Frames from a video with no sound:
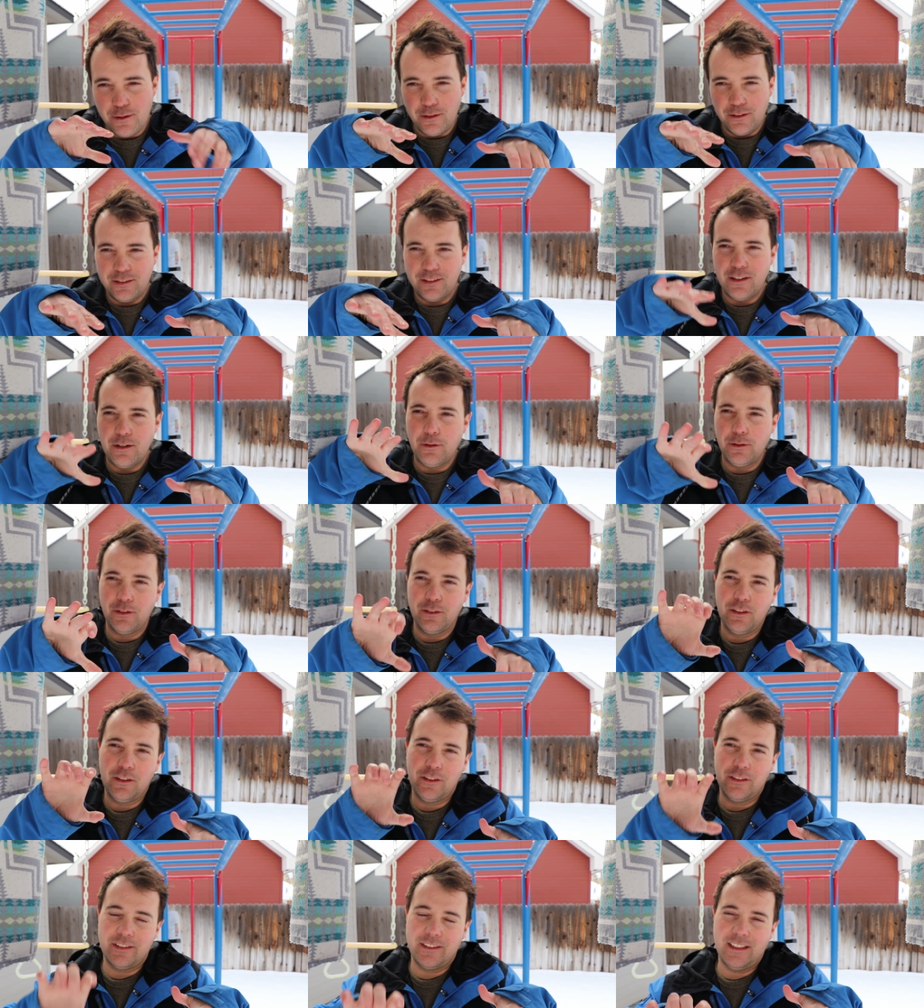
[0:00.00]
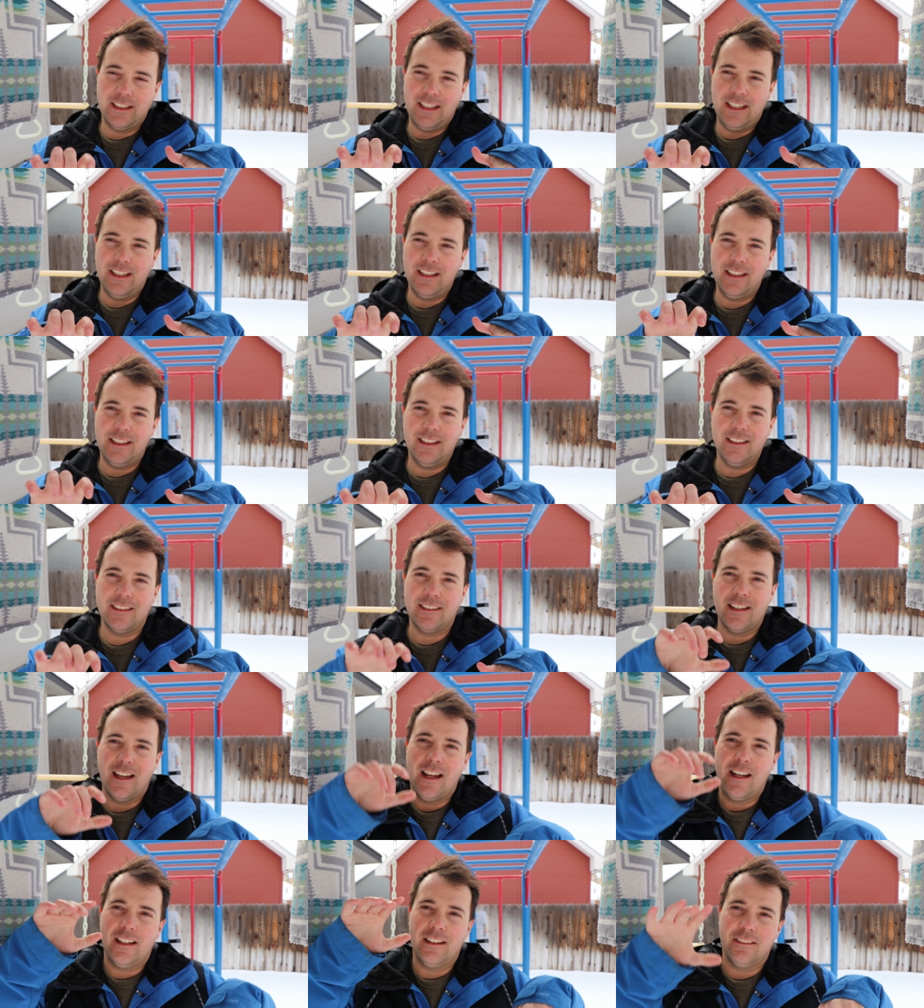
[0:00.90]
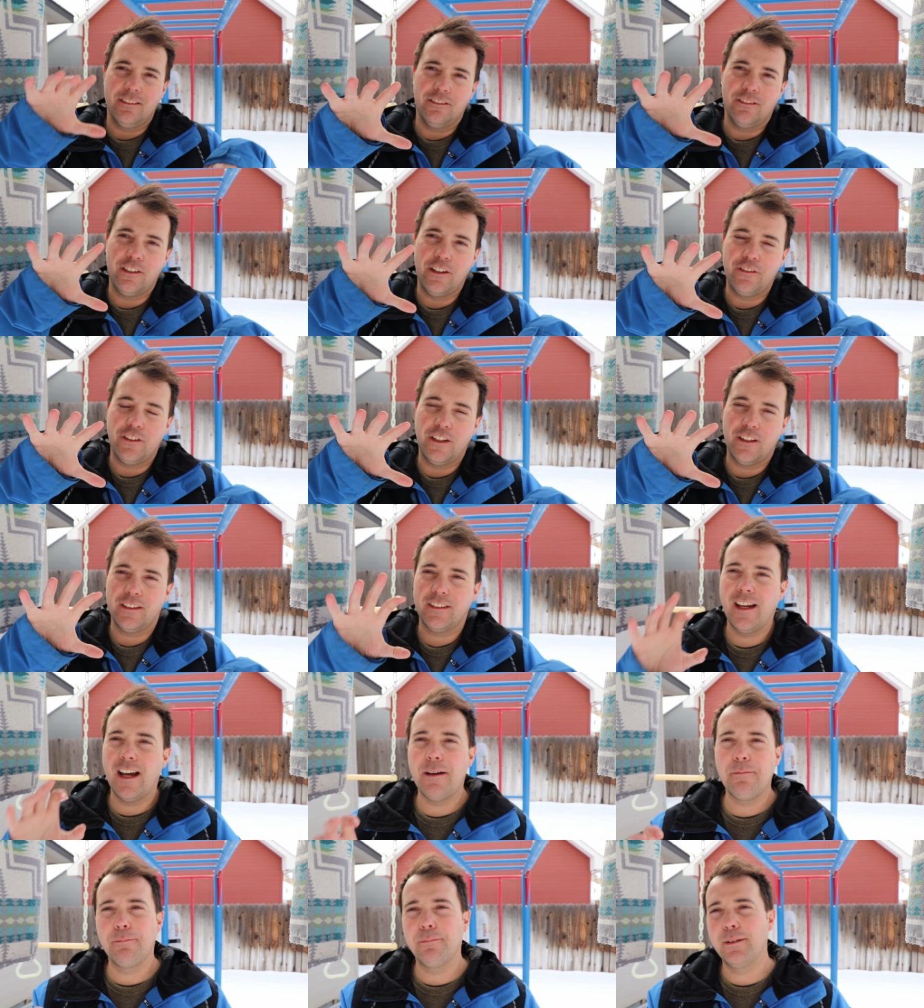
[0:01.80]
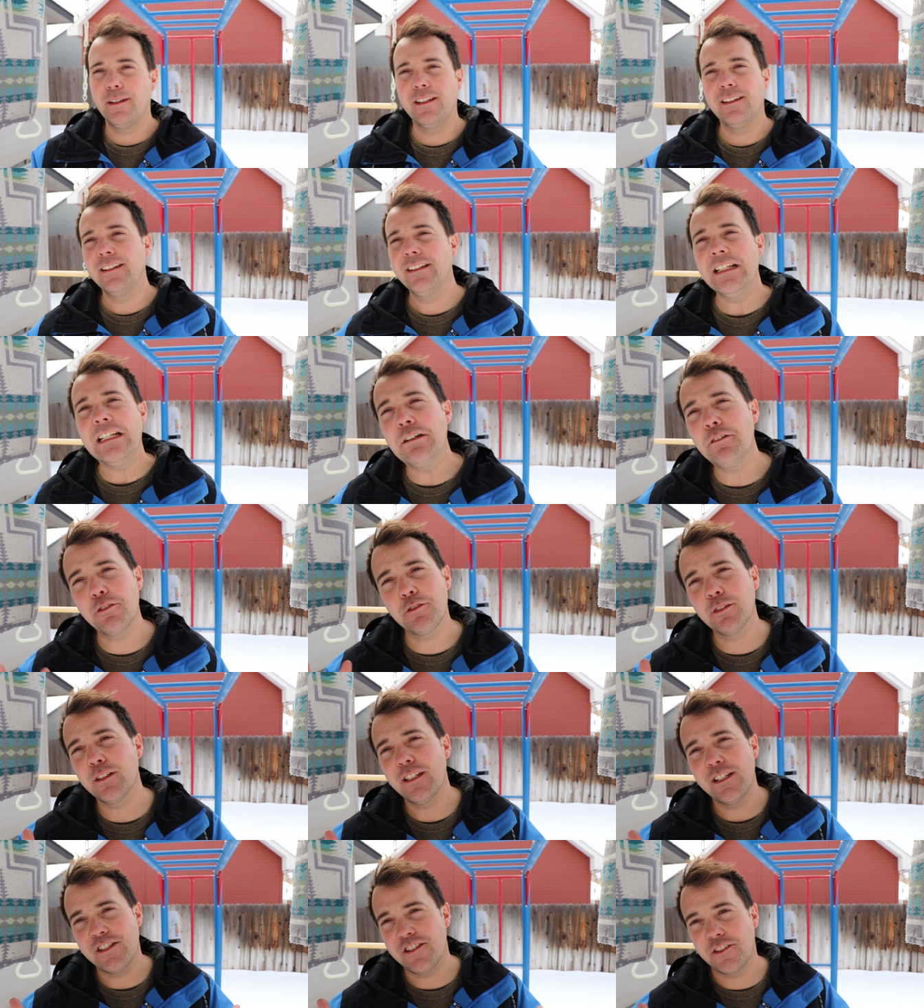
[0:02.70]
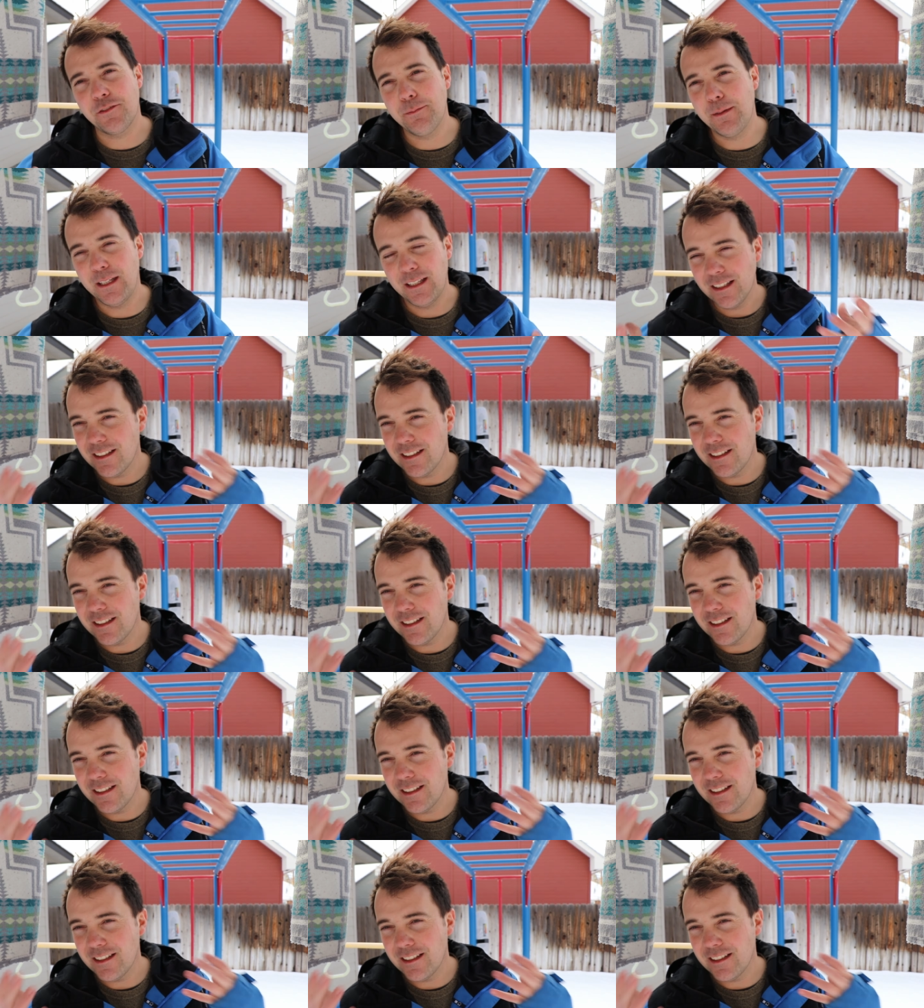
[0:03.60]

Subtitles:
The snow is a little sticky on the inside and fluffy on top, but it was really just me.